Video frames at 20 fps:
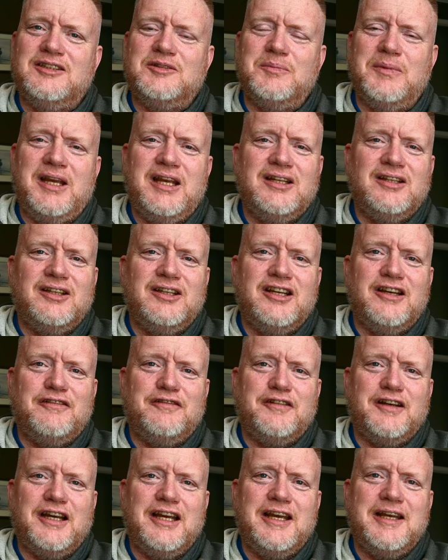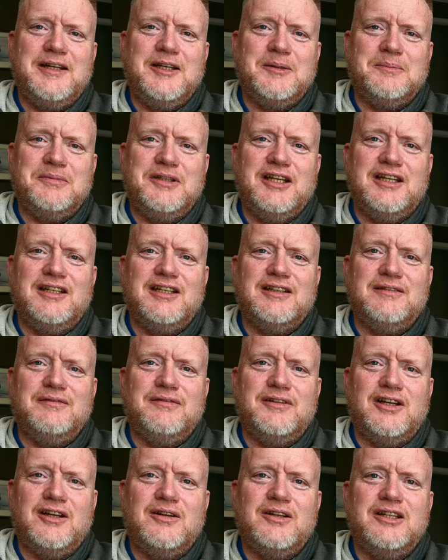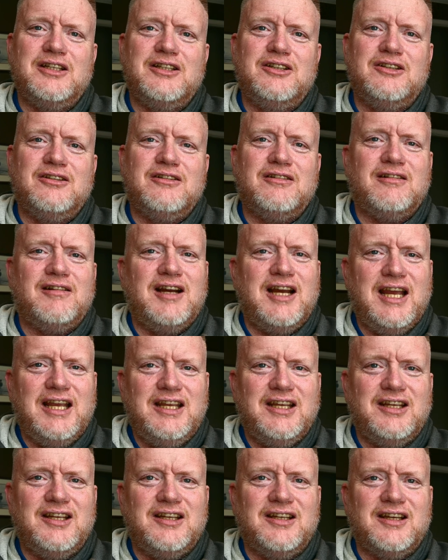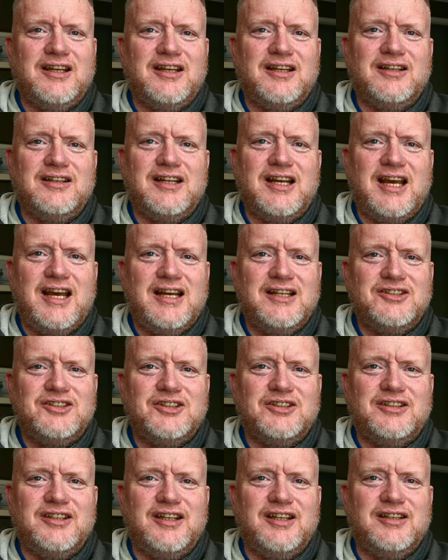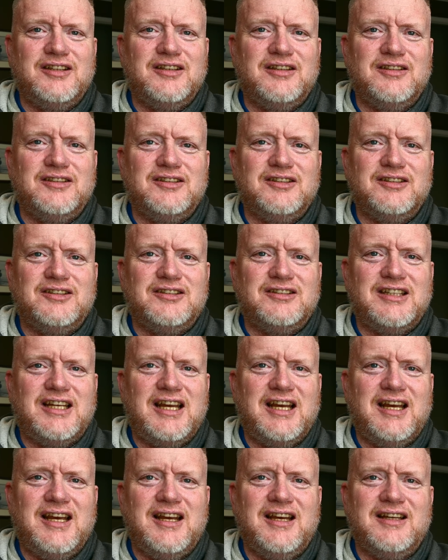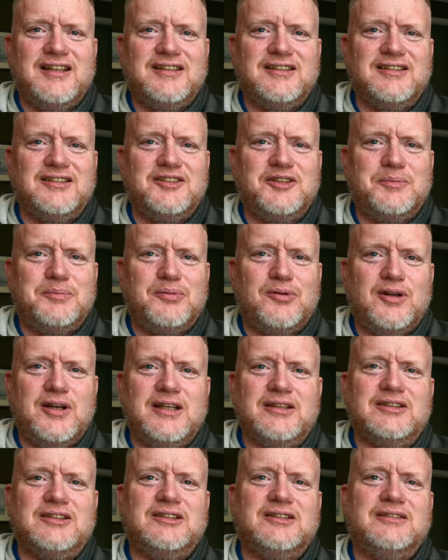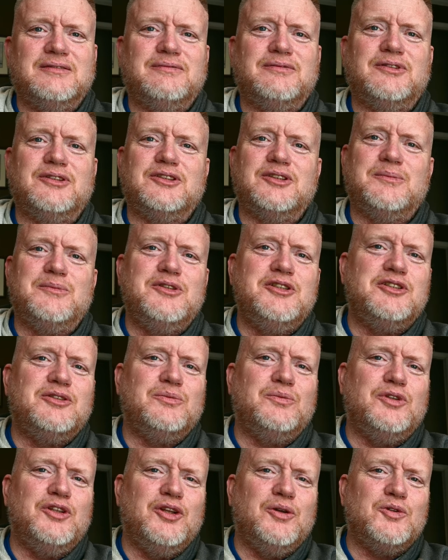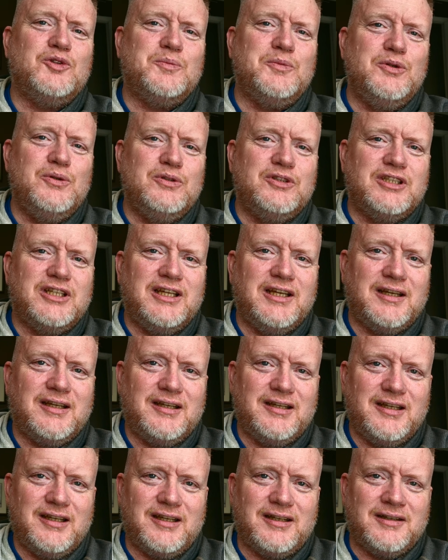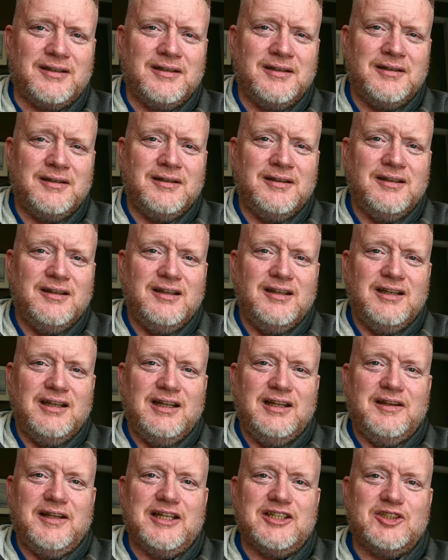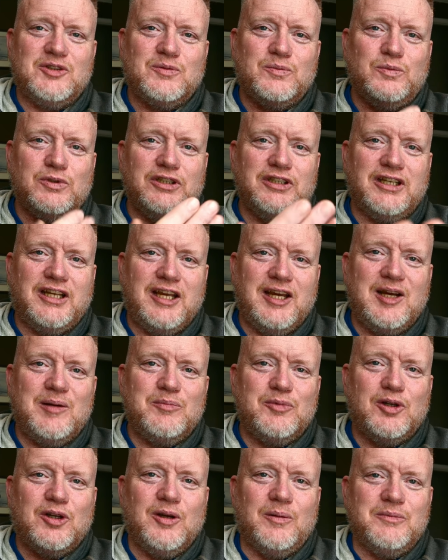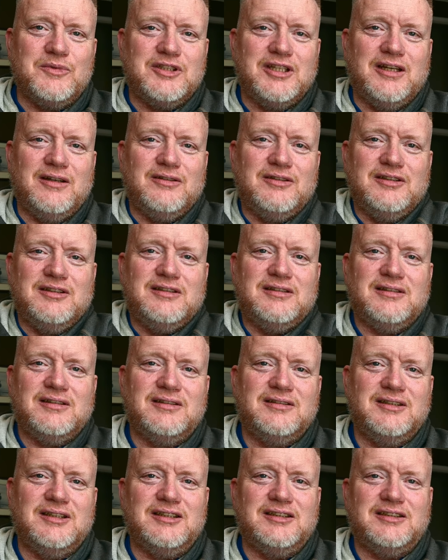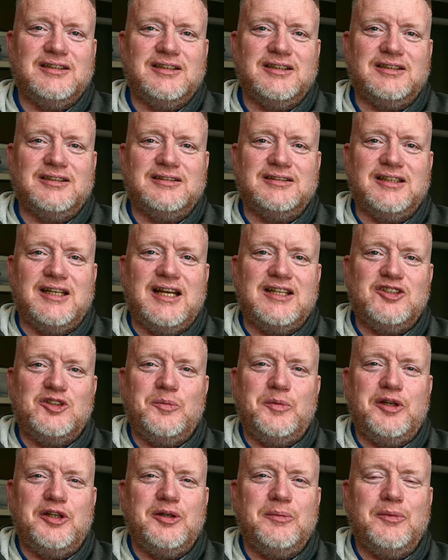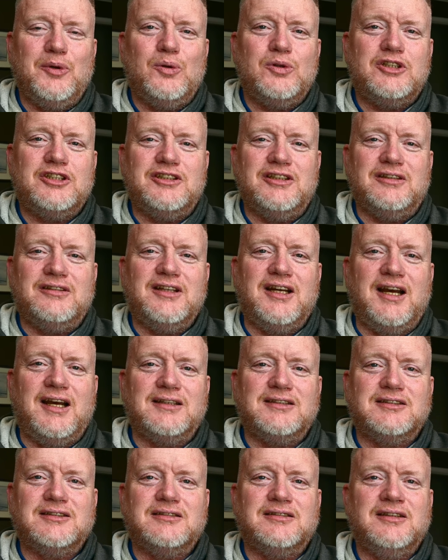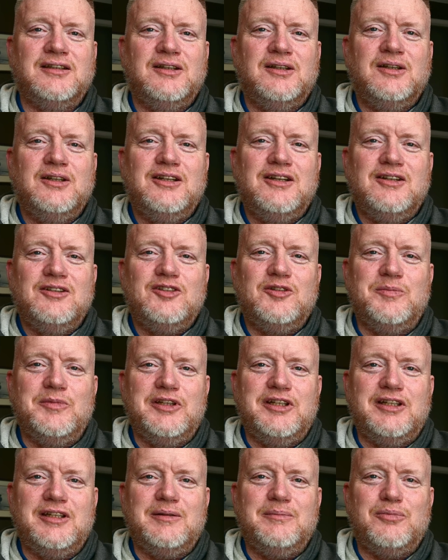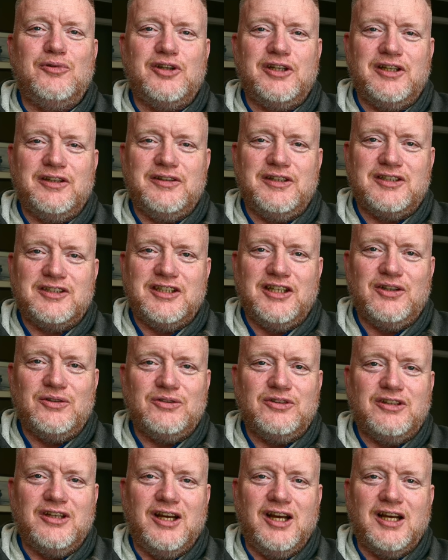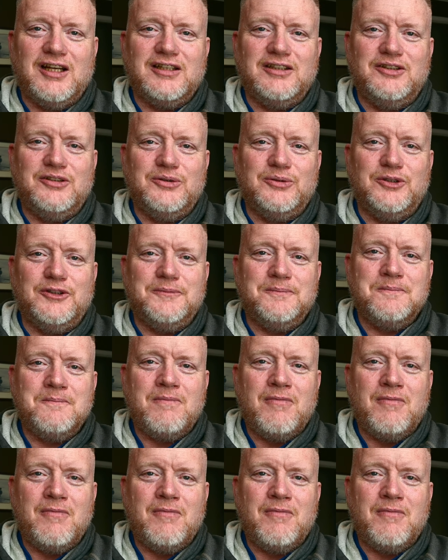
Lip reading: mainly if I end up getting very cranky and agitated and sad and depressed. For some reason, when those moods kick in, that's when the camera comes out. It's like there has to be an emotion attached to me bringing this out and talking to it.